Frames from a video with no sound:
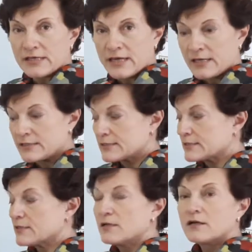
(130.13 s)

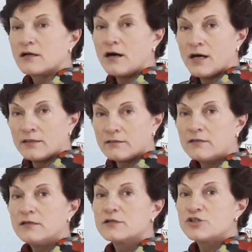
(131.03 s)
as
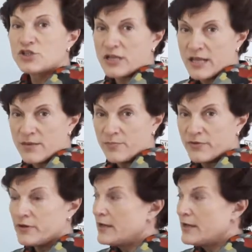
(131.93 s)
color, shape,